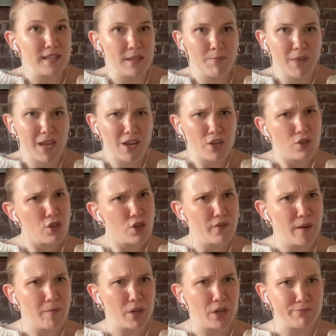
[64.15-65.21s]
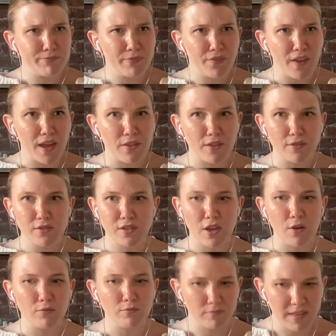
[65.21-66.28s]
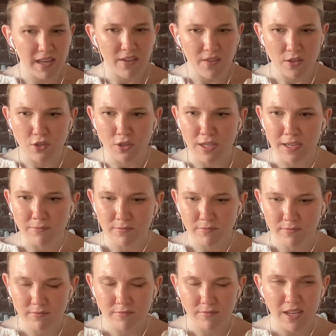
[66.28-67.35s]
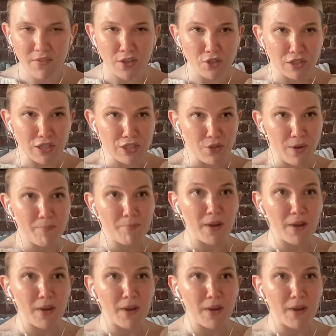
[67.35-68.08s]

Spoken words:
up being November 5th. So they eventually do it.